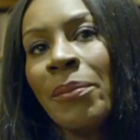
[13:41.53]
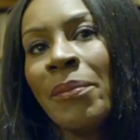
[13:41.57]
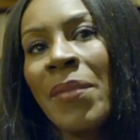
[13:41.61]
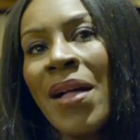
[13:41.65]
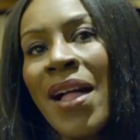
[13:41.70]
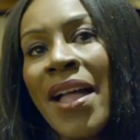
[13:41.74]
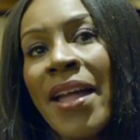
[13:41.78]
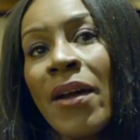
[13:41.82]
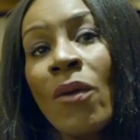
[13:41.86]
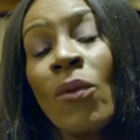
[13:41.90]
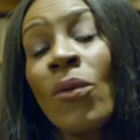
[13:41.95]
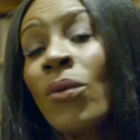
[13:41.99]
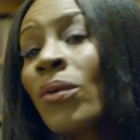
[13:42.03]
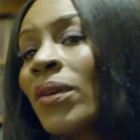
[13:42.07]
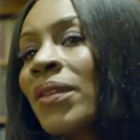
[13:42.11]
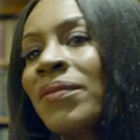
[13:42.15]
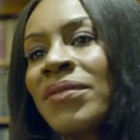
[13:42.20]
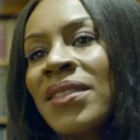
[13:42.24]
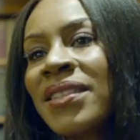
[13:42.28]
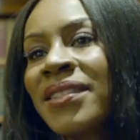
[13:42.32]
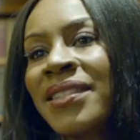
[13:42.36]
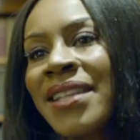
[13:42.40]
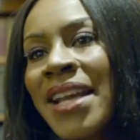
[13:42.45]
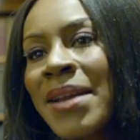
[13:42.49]
by all
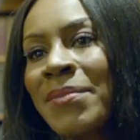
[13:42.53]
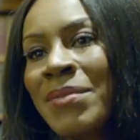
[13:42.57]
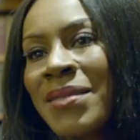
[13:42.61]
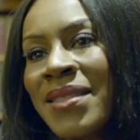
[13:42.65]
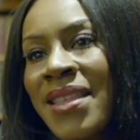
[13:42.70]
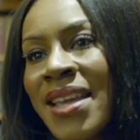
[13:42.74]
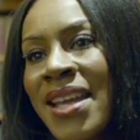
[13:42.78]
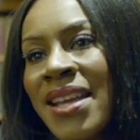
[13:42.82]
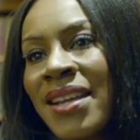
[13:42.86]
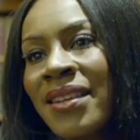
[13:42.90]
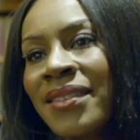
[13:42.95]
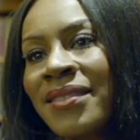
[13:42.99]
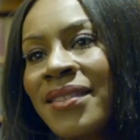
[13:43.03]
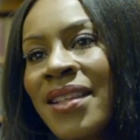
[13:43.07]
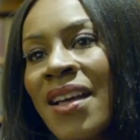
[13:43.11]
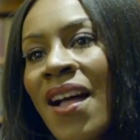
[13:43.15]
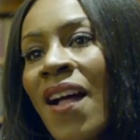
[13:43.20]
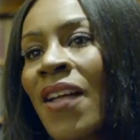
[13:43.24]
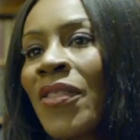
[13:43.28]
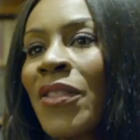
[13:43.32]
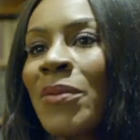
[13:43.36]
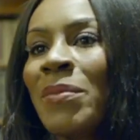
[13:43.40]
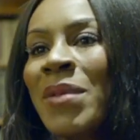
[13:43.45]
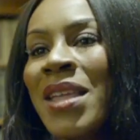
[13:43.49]
of the same things that
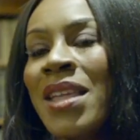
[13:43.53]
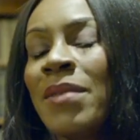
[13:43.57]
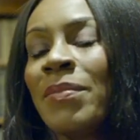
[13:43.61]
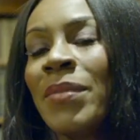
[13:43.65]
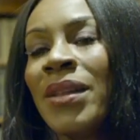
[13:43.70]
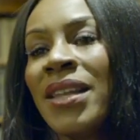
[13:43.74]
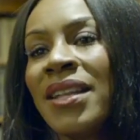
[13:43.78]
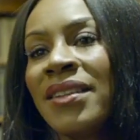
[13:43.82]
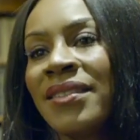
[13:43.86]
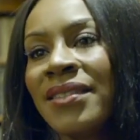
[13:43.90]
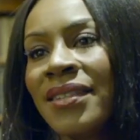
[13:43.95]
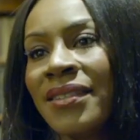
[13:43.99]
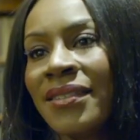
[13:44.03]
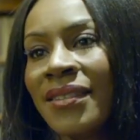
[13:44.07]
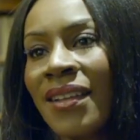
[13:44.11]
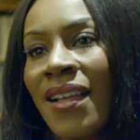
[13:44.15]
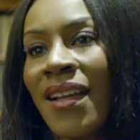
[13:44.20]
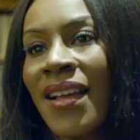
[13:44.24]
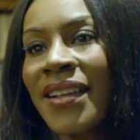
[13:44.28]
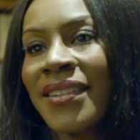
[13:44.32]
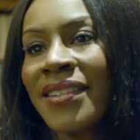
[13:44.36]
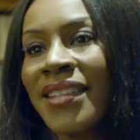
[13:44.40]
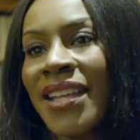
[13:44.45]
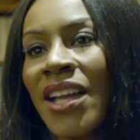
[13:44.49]
other people in
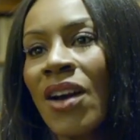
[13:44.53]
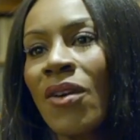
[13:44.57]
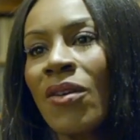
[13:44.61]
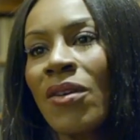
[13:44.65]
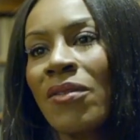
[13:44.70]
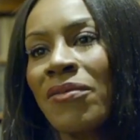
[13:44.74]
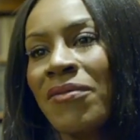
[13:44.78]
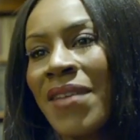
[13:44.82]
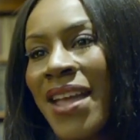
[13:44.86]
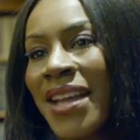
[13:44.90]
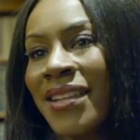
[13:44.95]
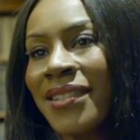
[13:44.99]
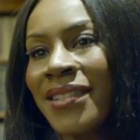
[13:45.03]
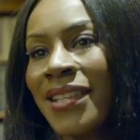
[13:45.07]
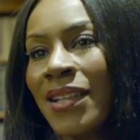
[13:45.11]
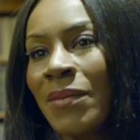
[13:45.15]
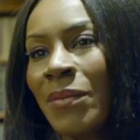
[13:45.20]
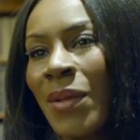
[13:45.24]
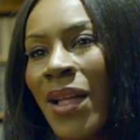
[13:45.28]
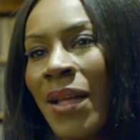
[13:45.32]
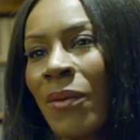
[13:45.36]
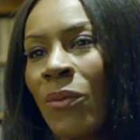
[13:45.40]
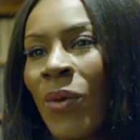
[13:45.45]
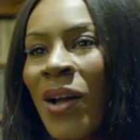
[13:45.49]
society are
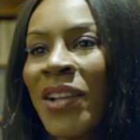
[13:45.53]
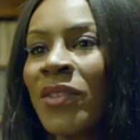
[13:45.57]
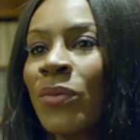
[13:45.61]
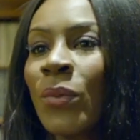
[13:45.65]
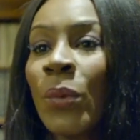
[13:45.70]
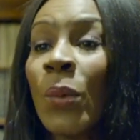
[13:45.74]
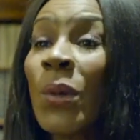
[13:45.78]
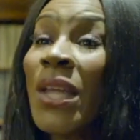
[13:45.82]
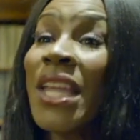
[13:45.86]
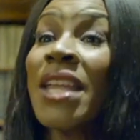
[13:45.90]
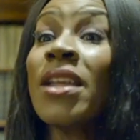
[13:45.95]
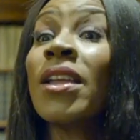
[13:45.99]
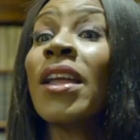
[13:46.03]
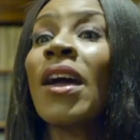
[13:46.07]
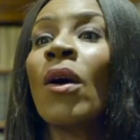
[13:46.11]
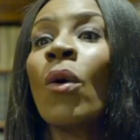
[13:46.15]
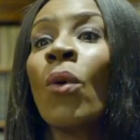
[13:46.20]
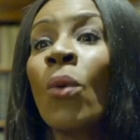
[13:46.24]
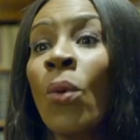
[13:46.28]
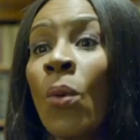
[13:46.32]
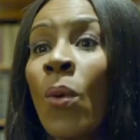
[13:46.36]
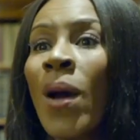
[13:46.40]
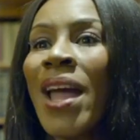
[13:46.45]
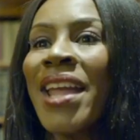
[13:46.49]
affected by. Why do we
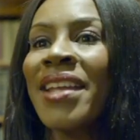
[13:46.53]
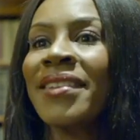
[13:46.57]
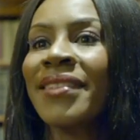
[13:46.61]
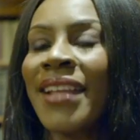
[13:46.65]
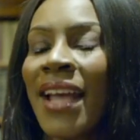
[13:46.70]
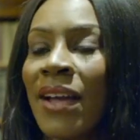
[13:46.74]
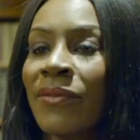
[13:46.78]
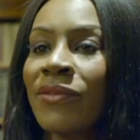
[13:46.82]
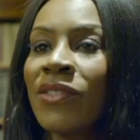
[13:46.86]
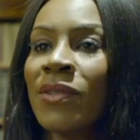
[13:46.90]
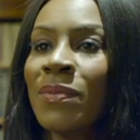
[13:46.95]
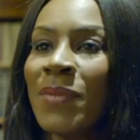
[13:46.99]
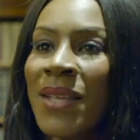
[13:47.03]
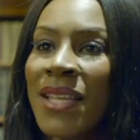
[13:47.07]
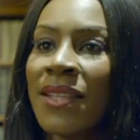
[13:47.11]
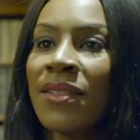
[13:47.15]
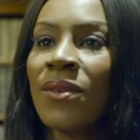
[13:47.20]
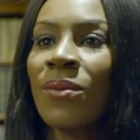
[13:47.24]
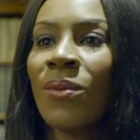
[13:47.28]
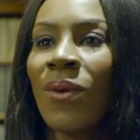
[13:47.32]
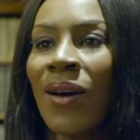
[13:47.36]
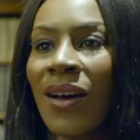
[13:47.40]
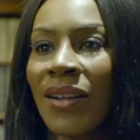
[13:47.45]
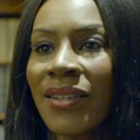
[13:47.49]
always have to be
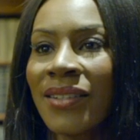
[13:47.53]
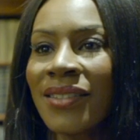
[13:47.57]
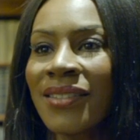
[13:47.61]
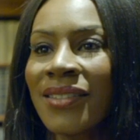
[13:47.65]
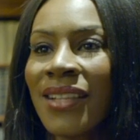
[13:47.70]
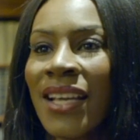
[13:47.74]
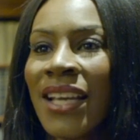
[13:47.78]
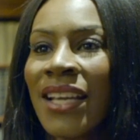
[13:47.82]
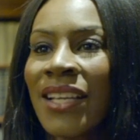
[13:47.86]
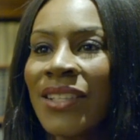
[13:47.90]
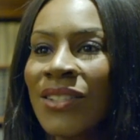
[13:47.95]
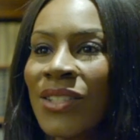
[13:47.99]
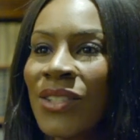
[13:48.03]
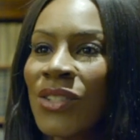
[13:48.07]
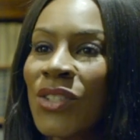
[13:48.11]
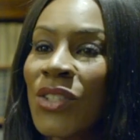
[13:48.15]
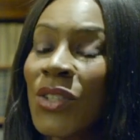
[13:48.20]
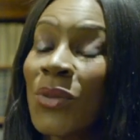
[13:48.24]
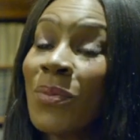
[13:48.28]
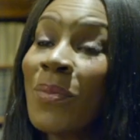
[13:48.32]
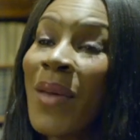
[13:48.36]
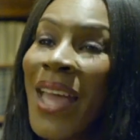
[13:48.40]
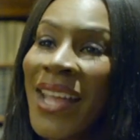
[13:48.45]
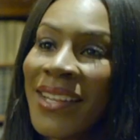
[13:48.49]
the ones to
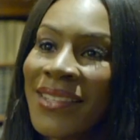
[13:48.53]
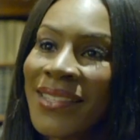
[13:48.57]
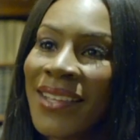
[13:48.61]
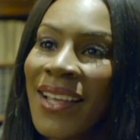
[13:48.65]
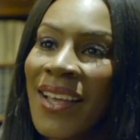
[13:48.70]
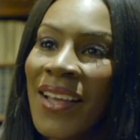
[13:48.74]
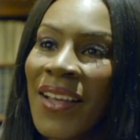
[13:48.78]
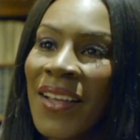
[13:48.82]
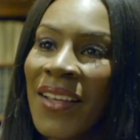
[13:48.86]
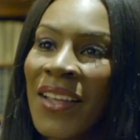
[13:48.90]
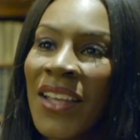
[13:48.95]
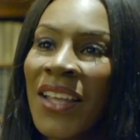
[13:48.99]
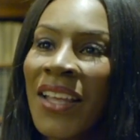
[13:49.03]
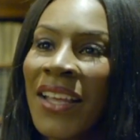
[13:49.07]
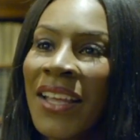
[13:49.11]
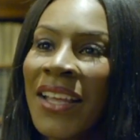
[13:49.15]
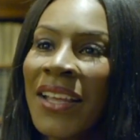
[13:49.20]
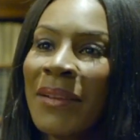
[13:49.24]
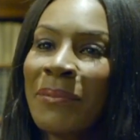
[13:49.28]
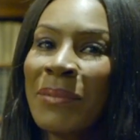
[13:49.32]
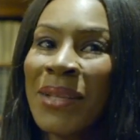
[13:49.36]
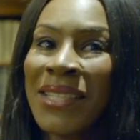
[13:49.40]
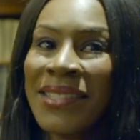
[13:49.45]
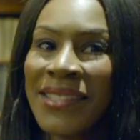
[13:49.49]
do better,
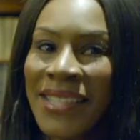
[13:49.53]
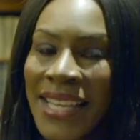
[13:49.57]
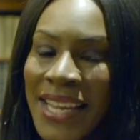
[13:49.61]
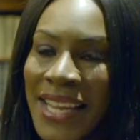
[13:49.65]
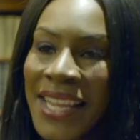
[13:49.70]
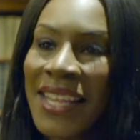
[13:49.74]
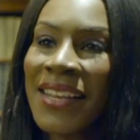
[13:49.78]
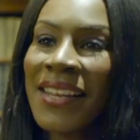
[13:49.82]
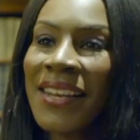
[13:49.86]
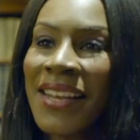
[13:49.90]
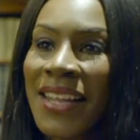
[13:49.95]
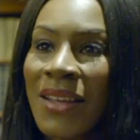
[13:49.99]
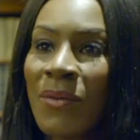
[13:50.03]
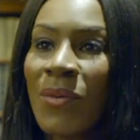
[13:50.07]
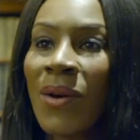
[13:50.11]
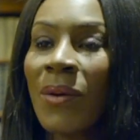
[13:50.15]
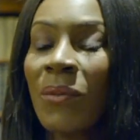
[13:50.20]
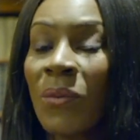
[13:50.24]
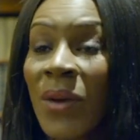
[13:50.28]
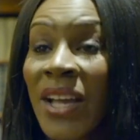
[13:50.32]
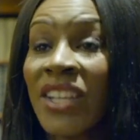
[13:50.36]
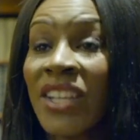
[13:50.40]
mm. particularly when